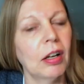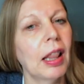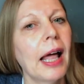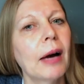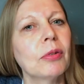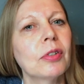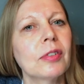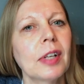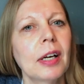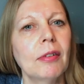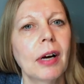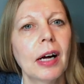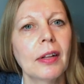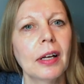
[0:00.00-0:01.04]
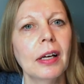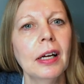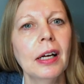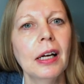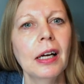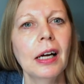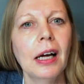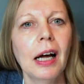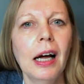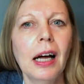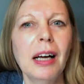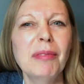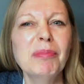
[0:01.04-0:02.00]
lounge set rather.
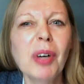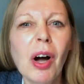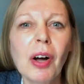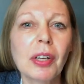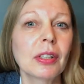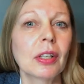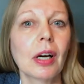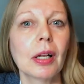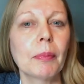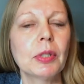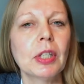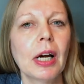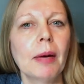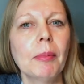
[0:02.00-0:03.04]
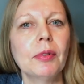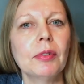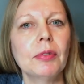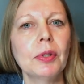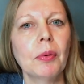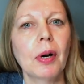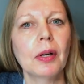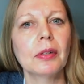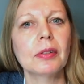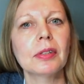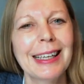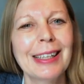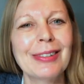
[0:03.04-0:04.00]
Or you can call it pyjamas if you
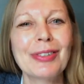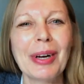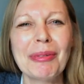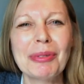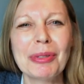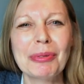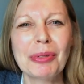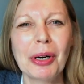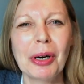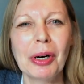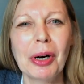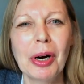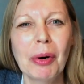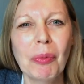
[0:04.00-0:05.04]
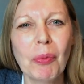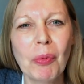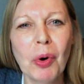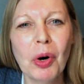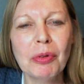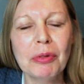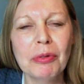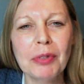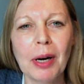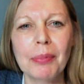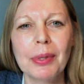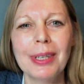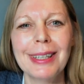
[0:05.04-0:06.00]
want. It's drafted for woven
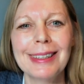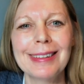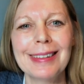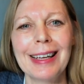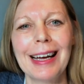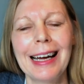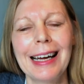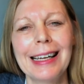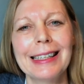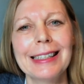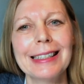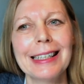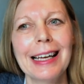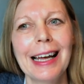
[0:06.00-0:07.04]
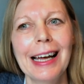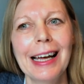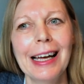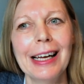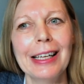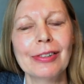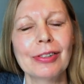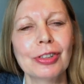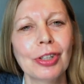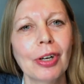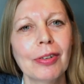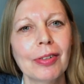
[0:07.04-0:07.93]
fabrics, and it's short